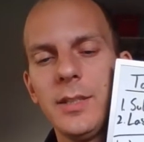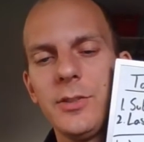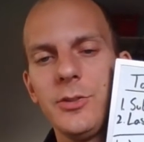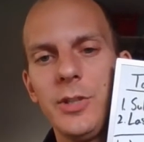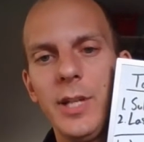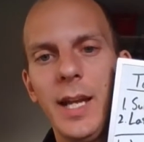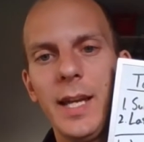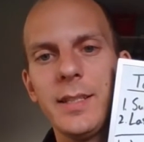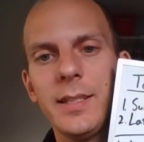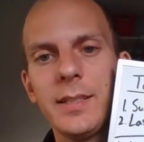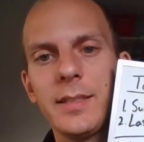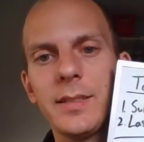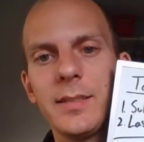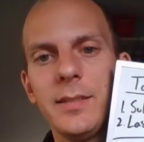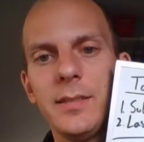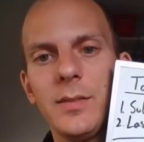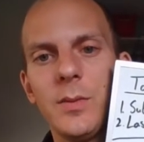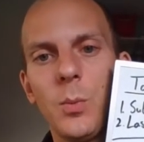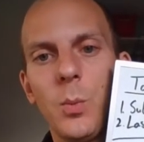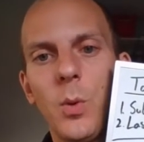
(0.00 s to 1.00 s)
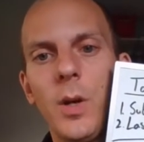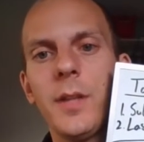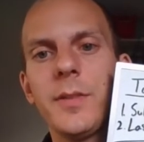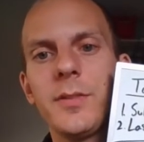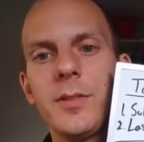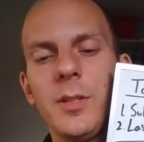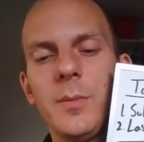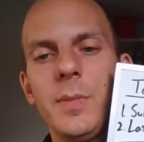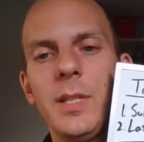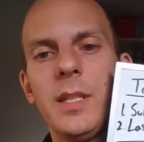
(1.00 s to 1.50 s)
Janice
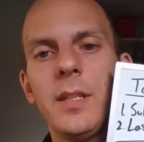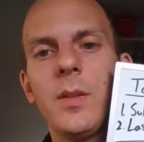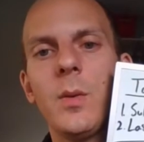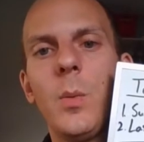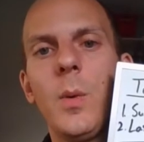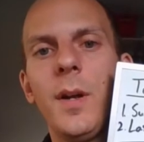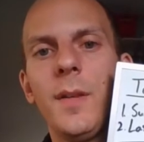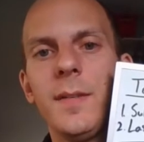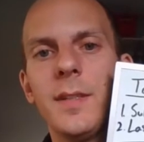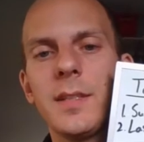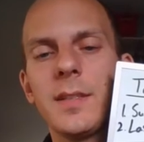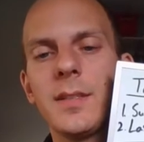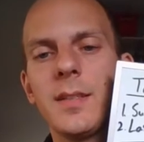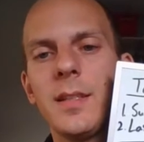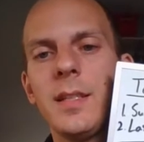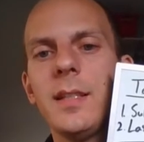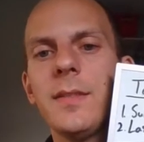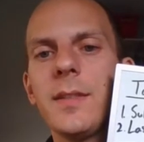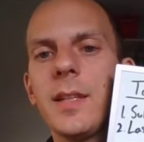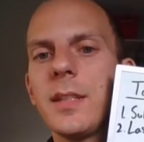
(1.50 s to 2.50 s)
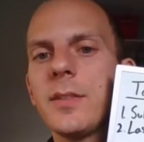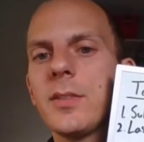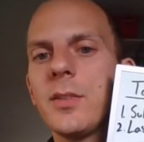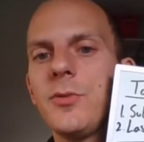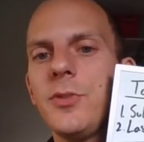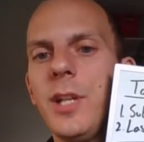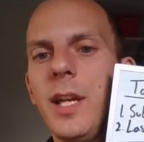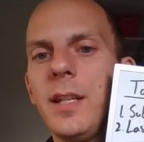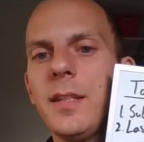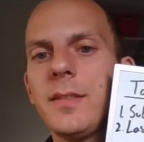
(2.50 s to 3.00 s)
wants to be the one that's leaving. So
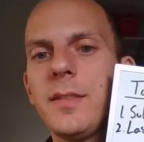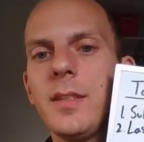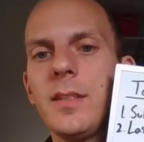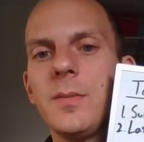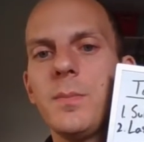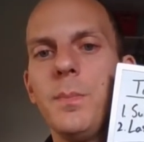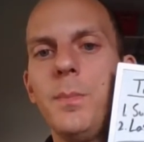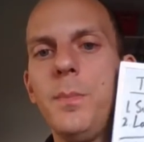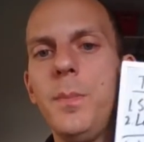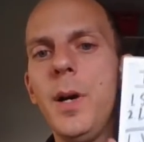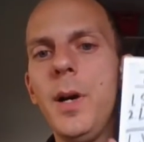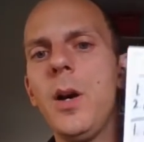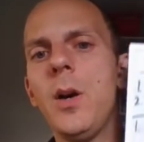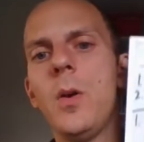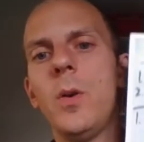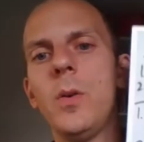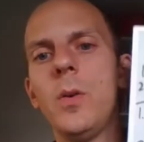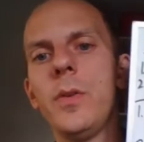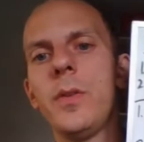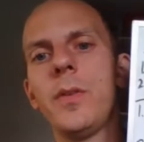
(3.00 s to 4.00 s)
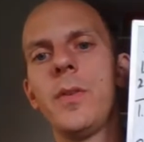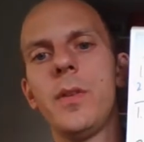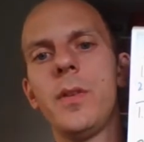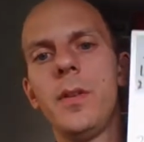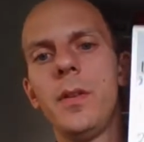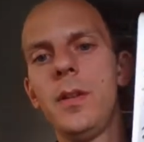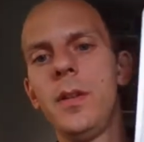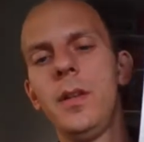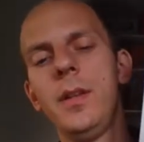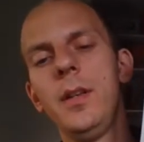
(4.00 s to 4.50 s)
Janice is both
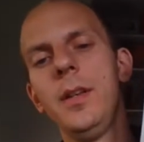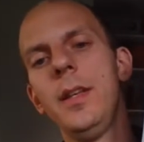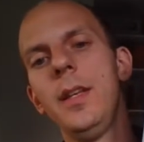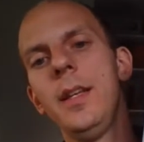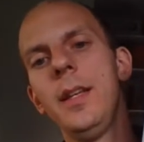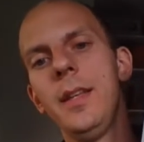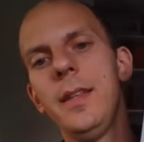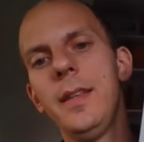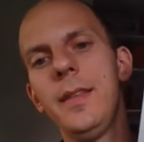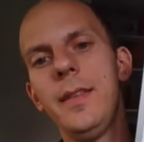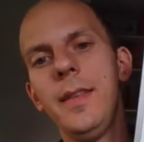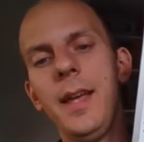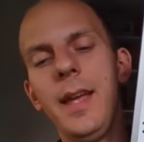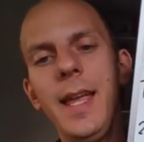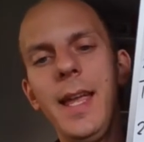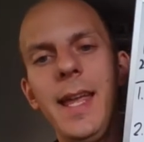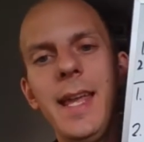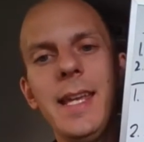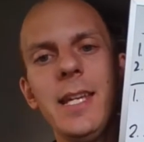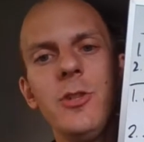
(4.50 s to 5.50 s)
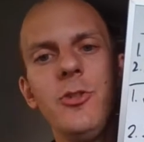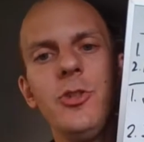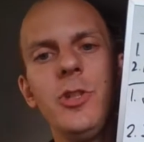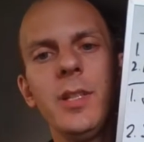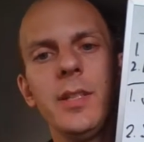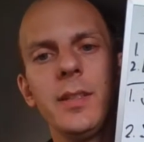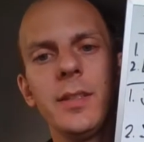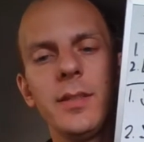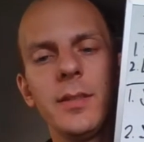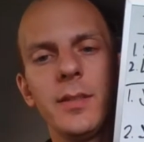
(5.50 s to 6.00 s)
the
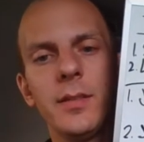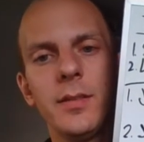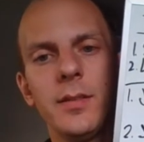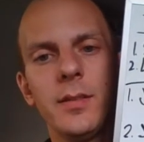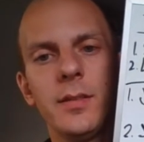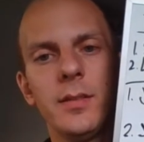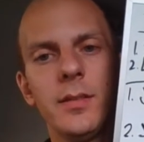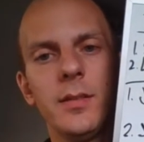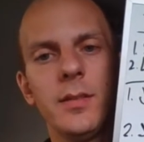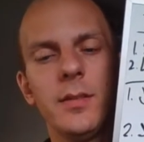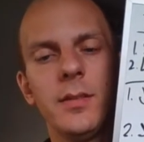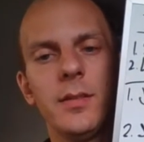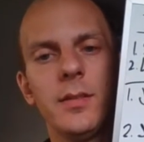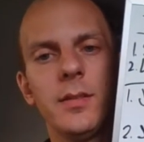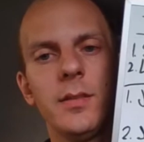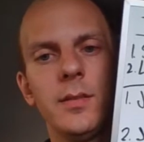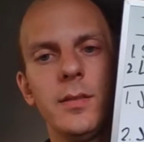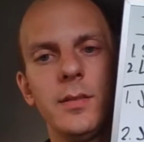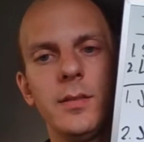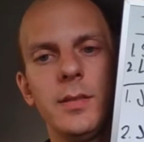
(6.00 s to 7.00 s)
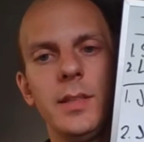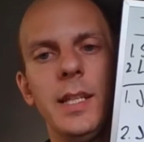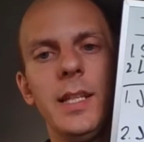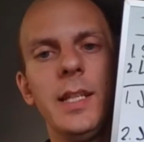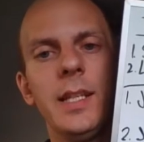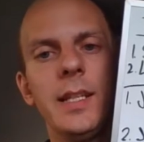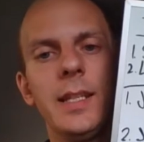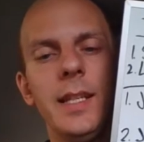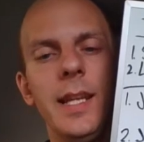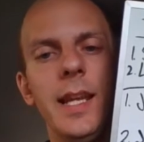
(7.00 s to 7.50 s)
agent,
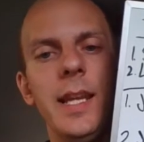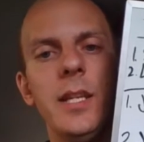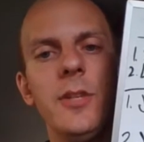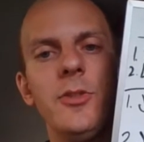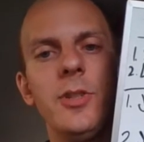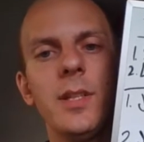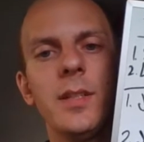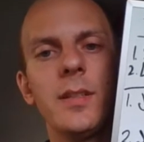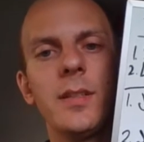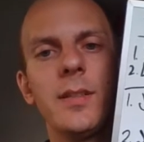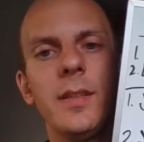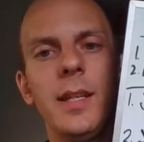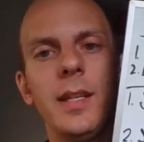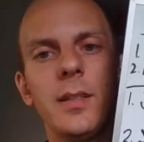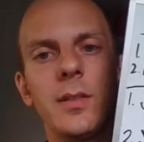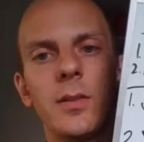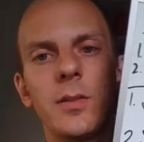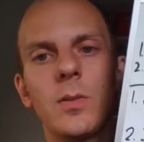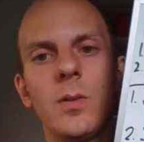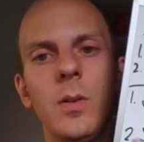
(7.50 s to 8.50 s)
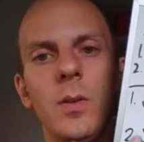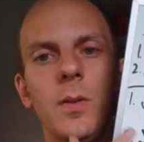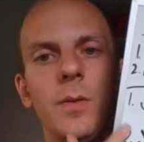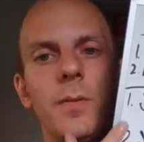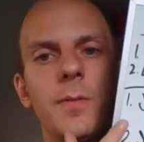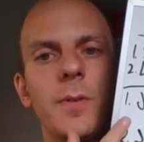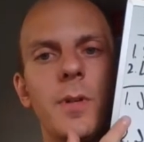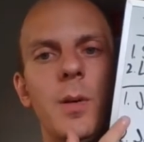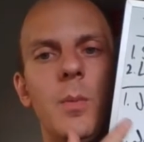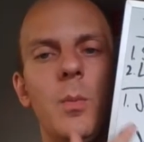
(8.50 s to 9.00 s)
getting an agent theta role
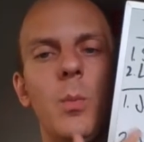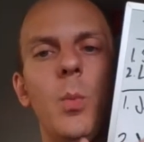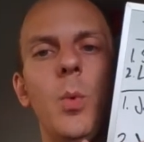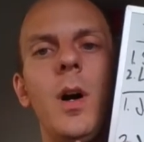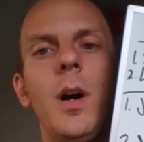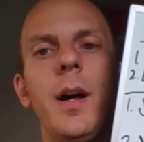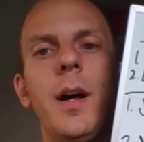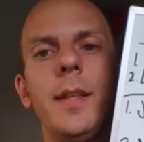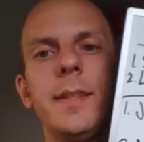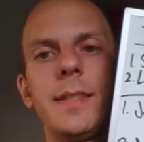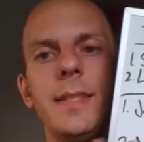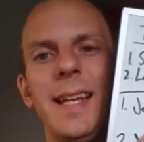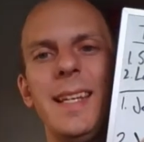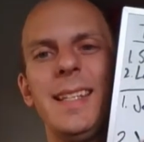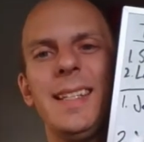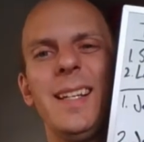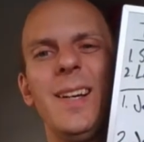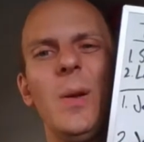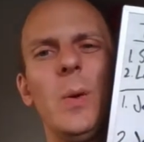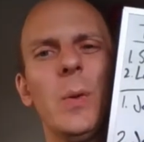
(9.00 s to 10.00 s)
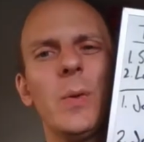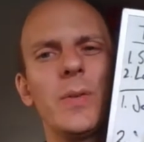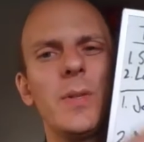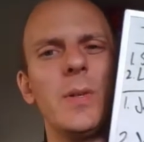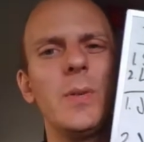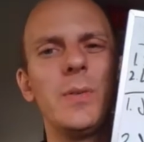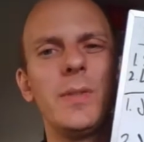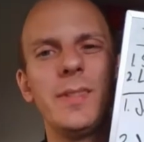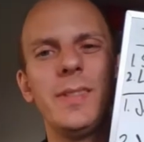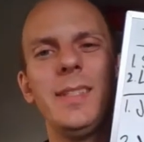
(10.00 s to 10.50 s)
from wants, and it
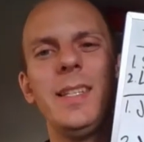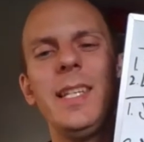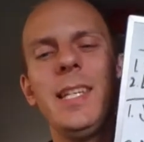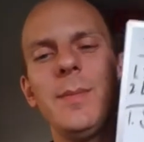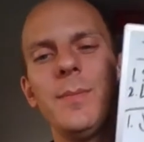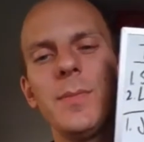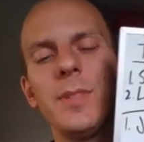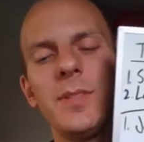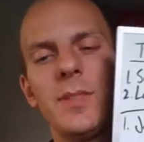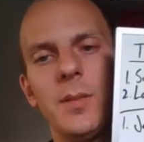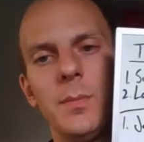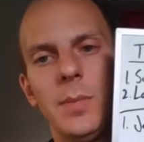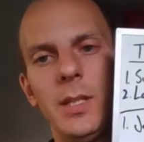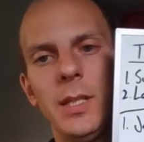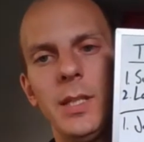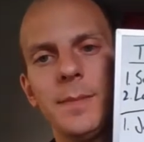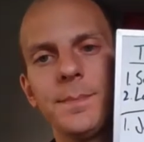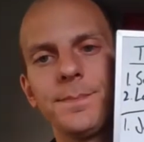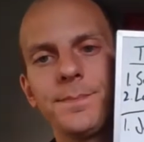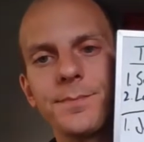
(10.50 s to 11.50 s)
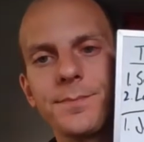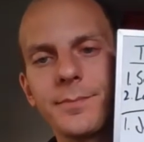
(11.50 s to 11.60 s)
also seems to be